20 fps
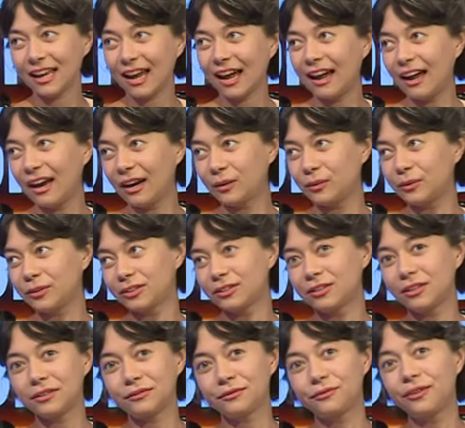I was
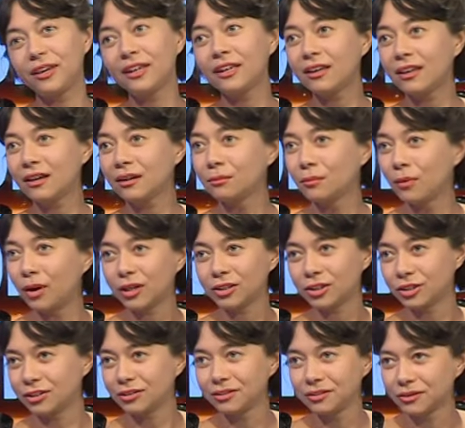not thinking
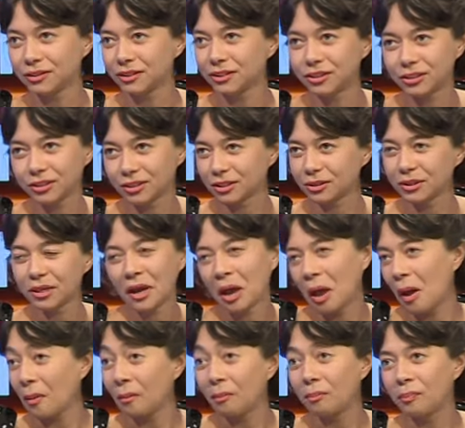much. You know, it's just
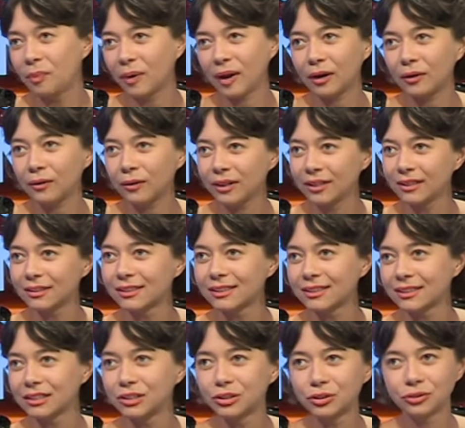parents
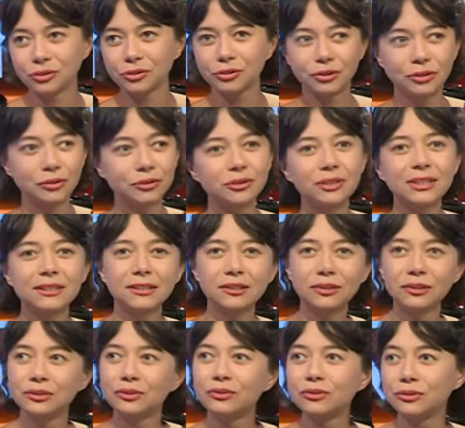introducing
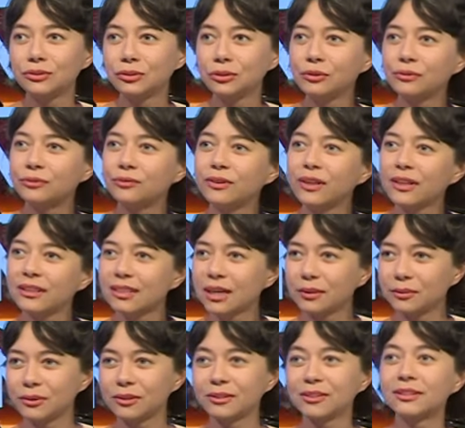you to new things. I
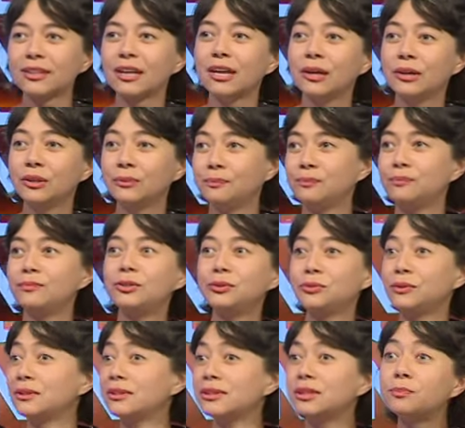was
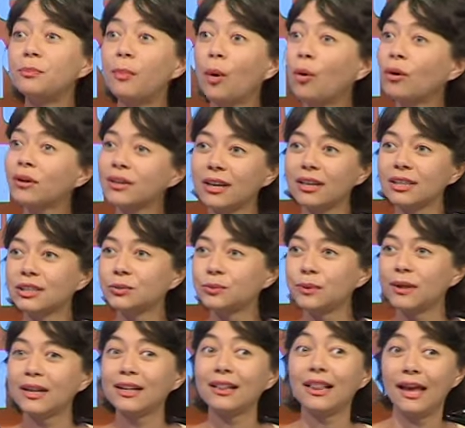doing sport as
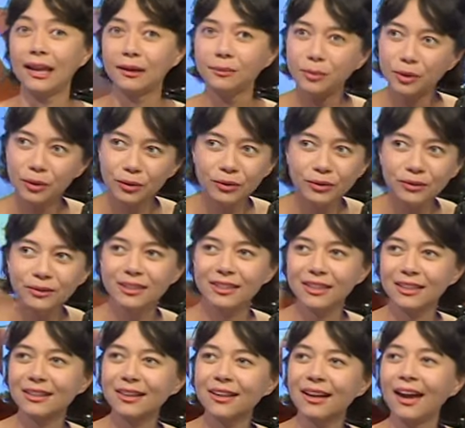well and
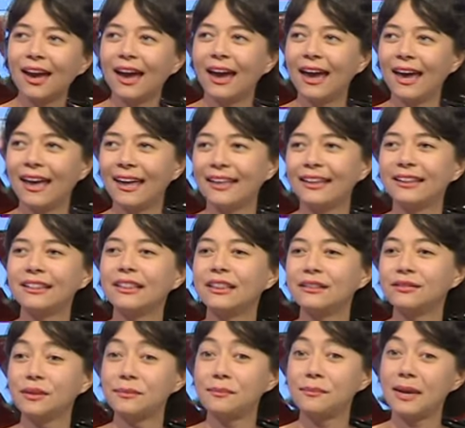music. And
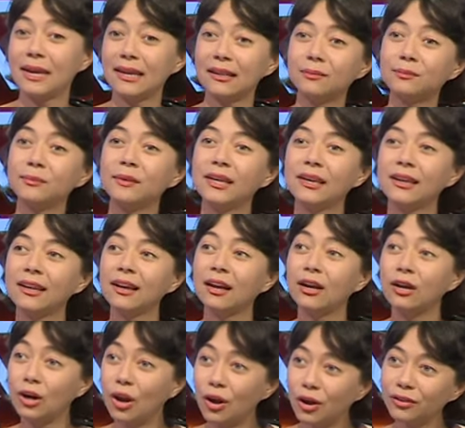they made me
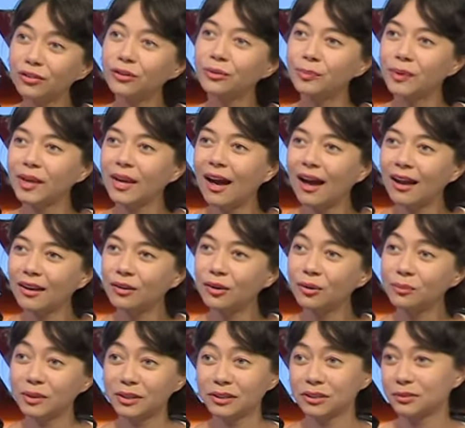learn the piano
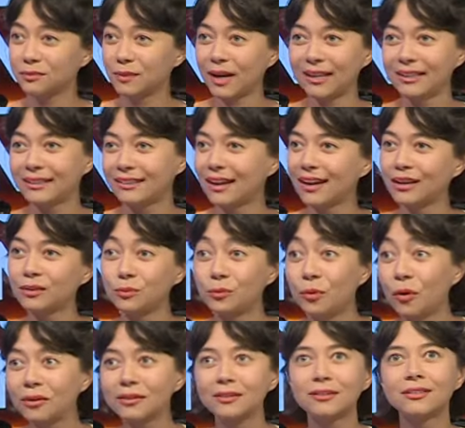because my dad
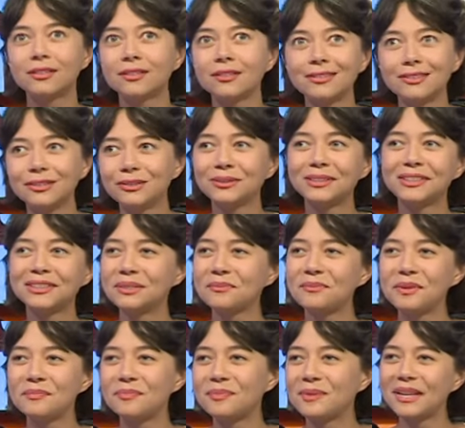wanted to see
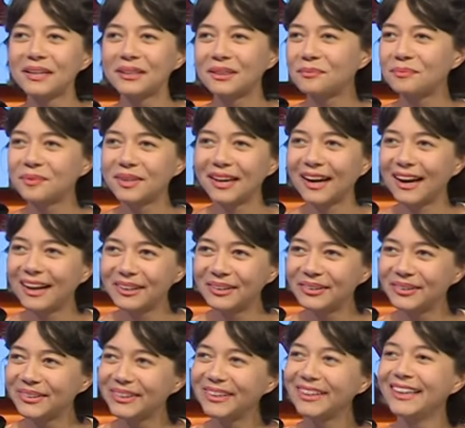me play the
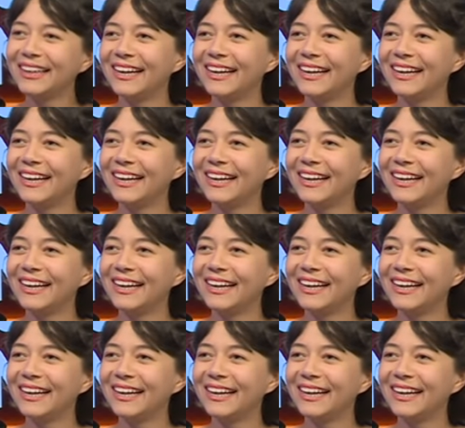piano.